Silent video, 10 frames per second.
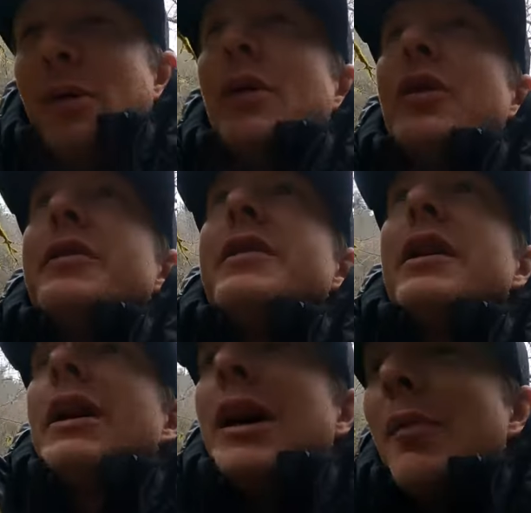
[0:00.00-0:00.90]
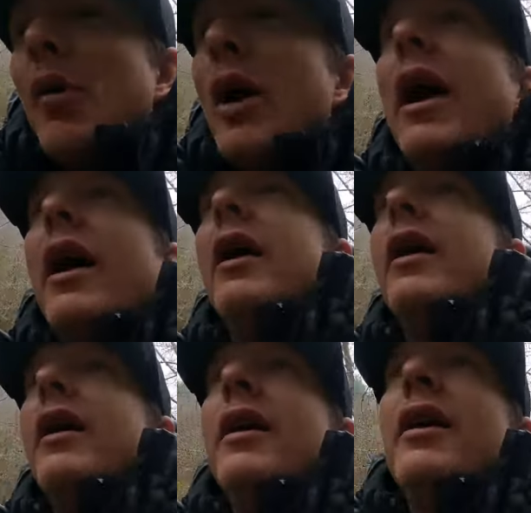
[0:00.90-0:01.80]
holes. I'm wet.
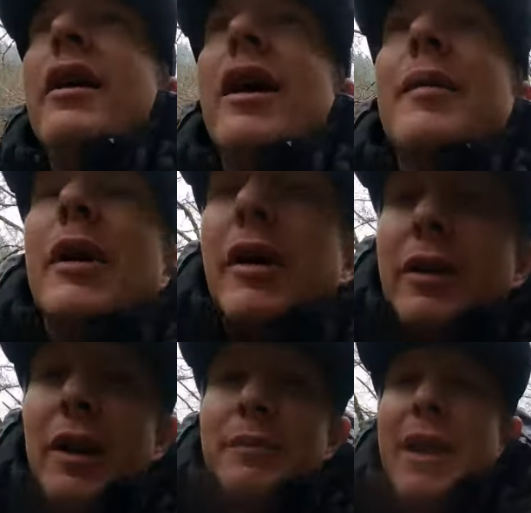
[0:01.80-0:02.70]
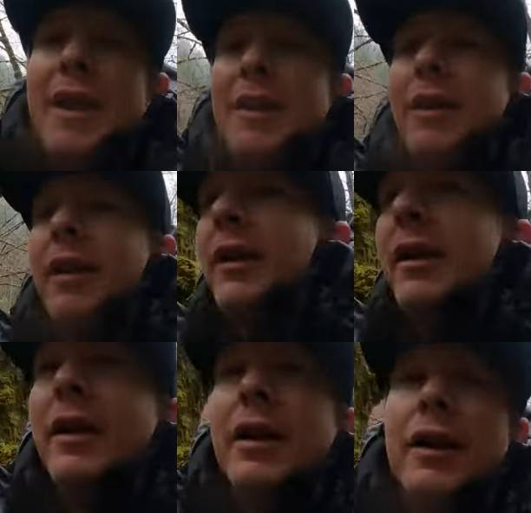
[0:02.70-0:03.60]
I'm hungry. I'm tired.
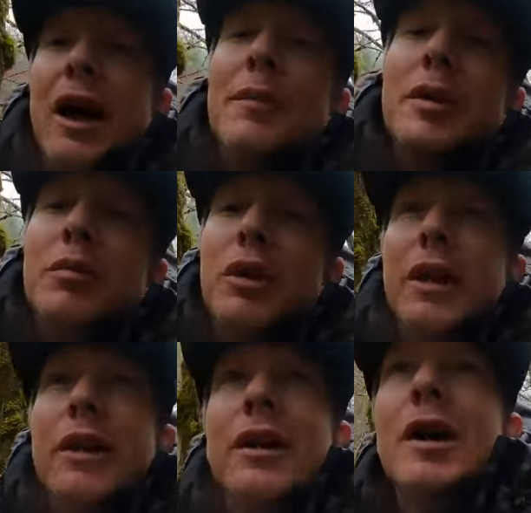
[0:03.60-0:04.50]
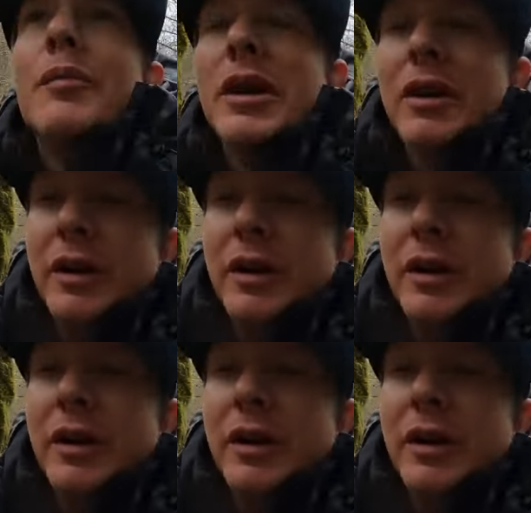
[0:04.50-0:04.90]
I'm complaining. I'm being a